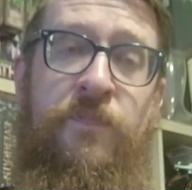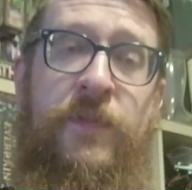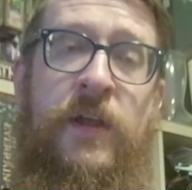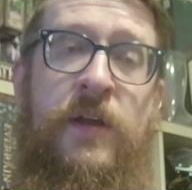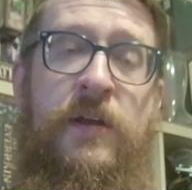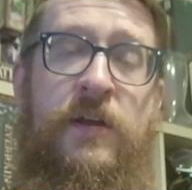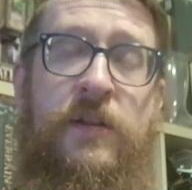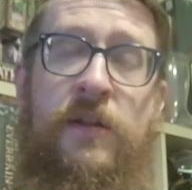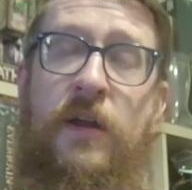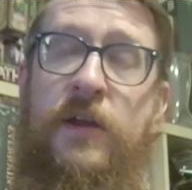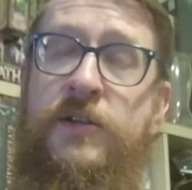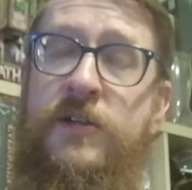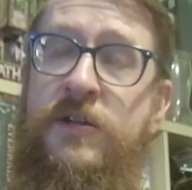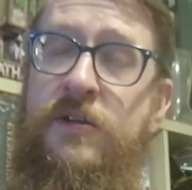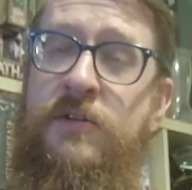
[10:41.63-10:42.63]
Click
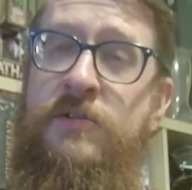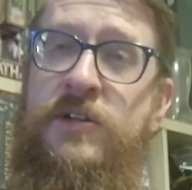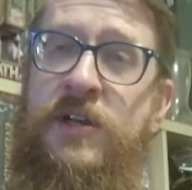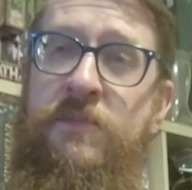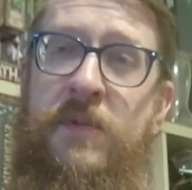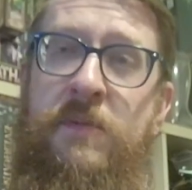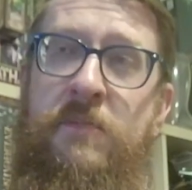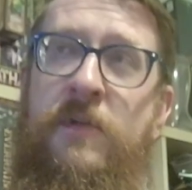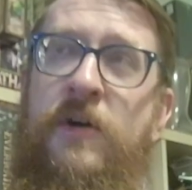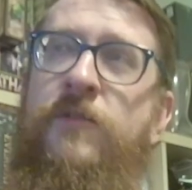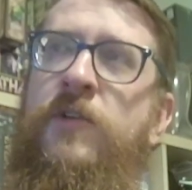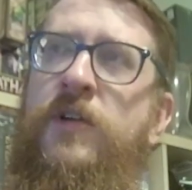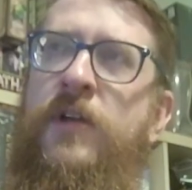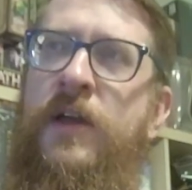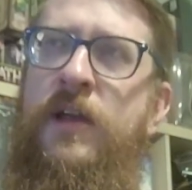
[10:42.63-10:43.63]
onto 10 Minute
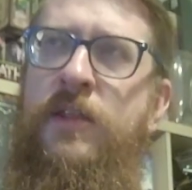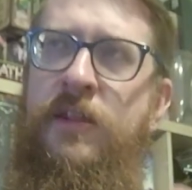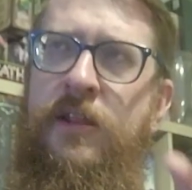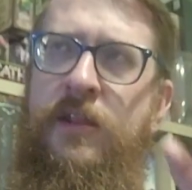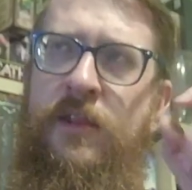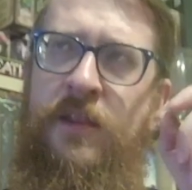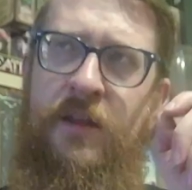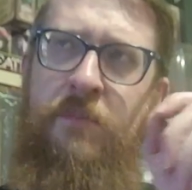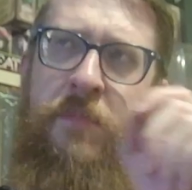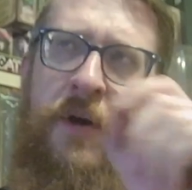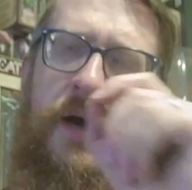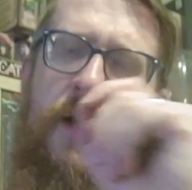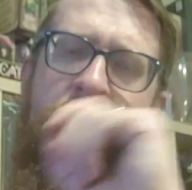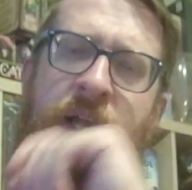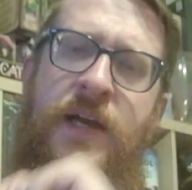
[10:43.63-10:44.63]
Marvel and then the
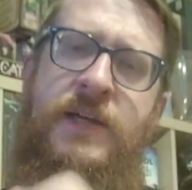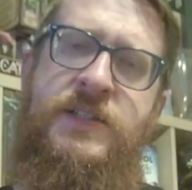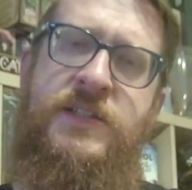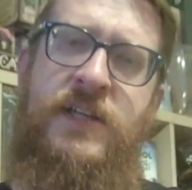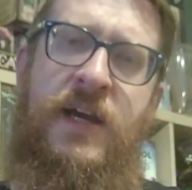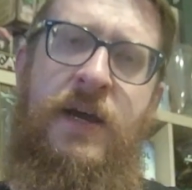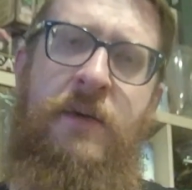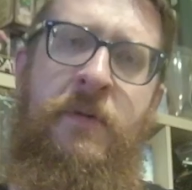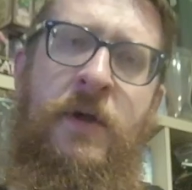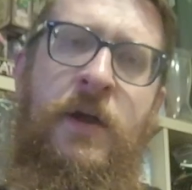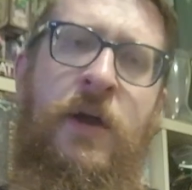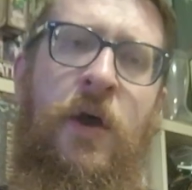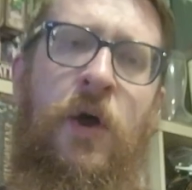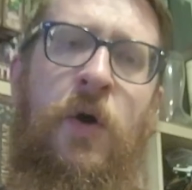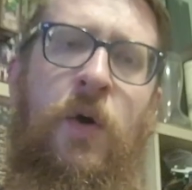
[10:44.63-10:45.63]
podcast tab,
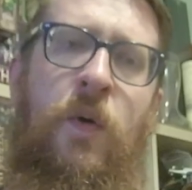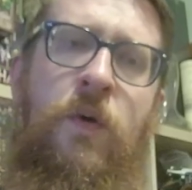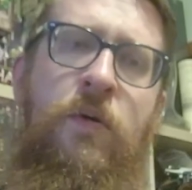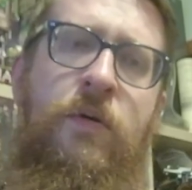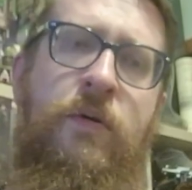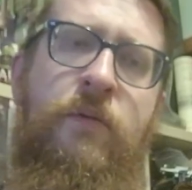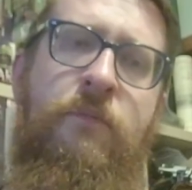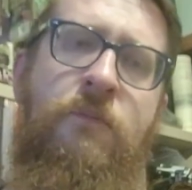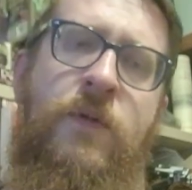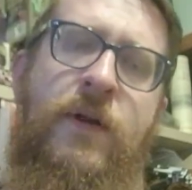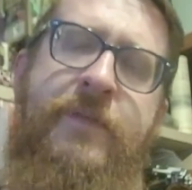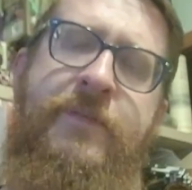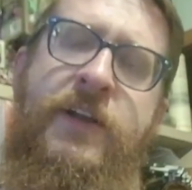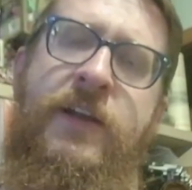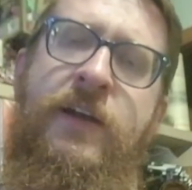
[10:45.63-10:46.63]
or
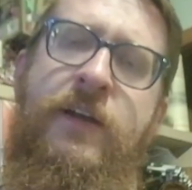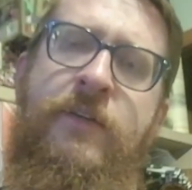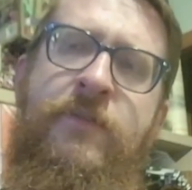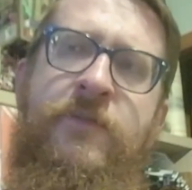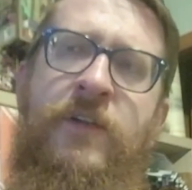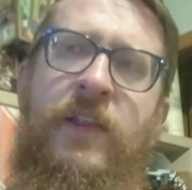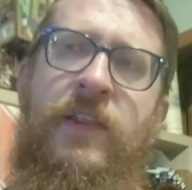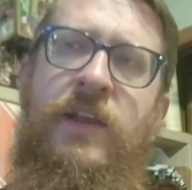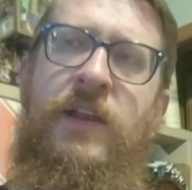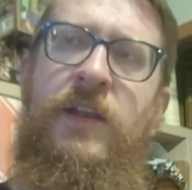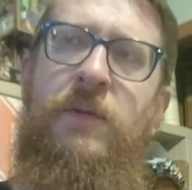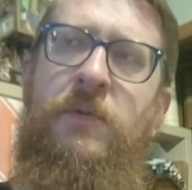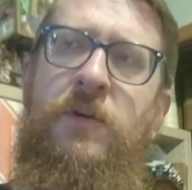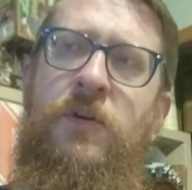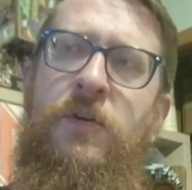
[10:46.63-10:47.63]
wherever you get your friendly
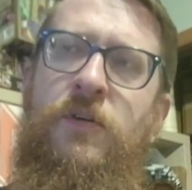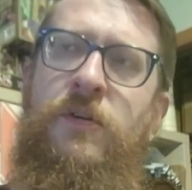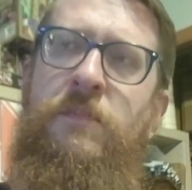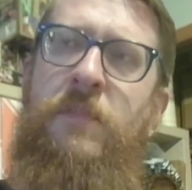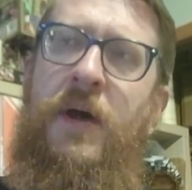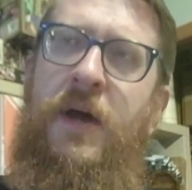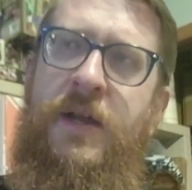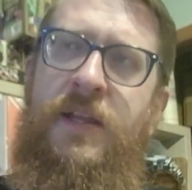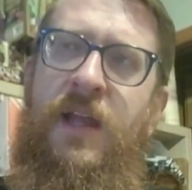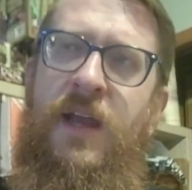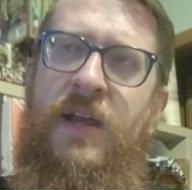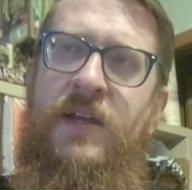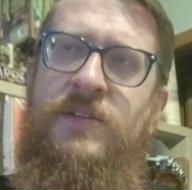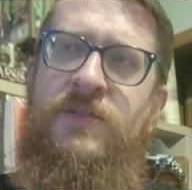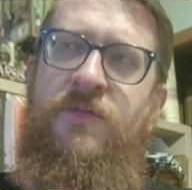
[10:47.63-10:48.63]
neighborhood
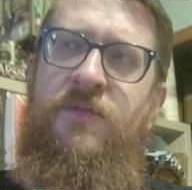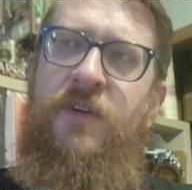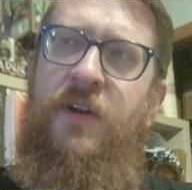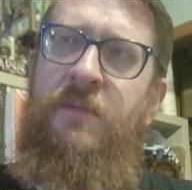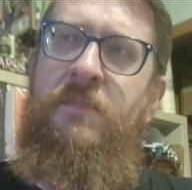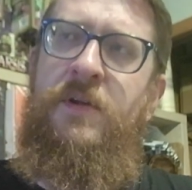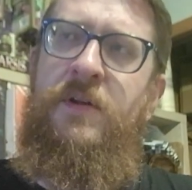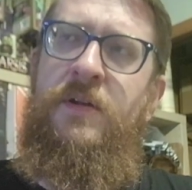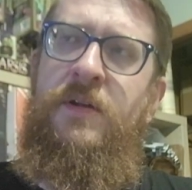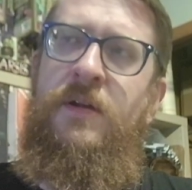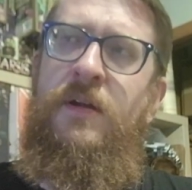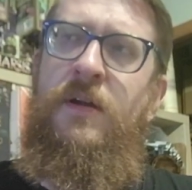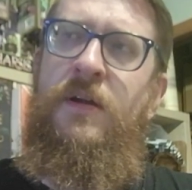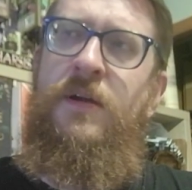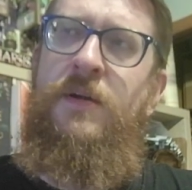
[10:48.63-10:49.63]
podcasts from.
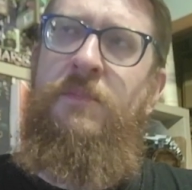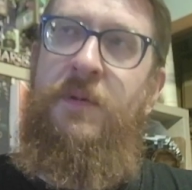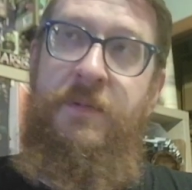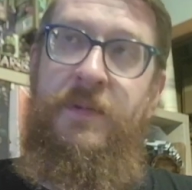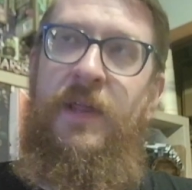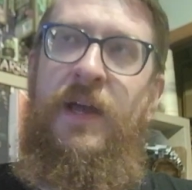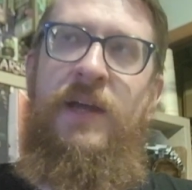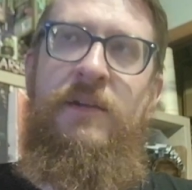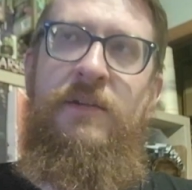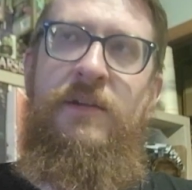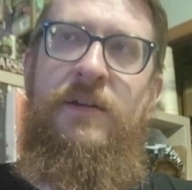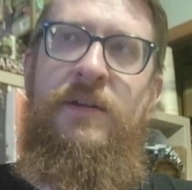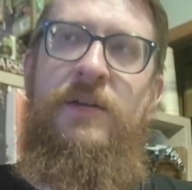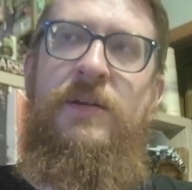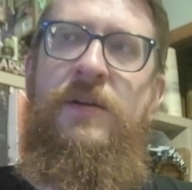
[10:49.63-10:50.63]
But with that,
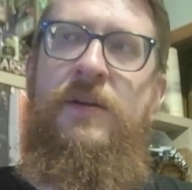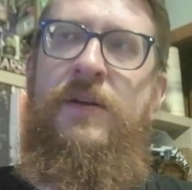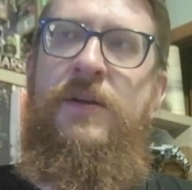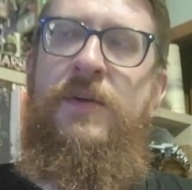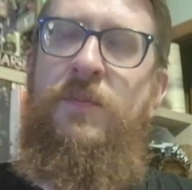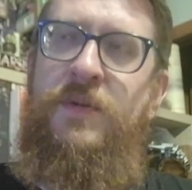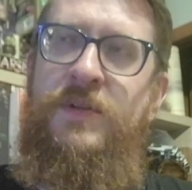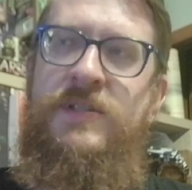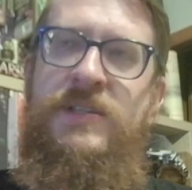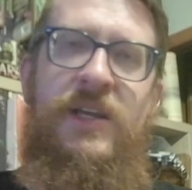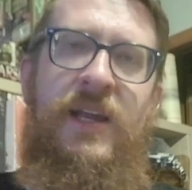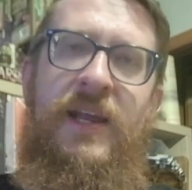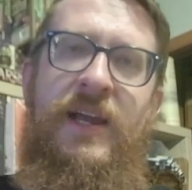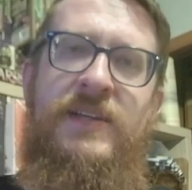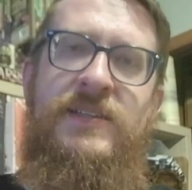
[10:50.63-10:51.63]
we'll see you
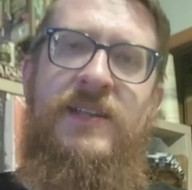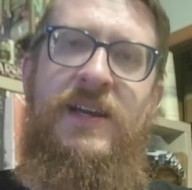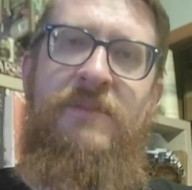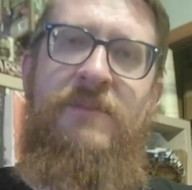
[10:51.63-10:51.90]
next time.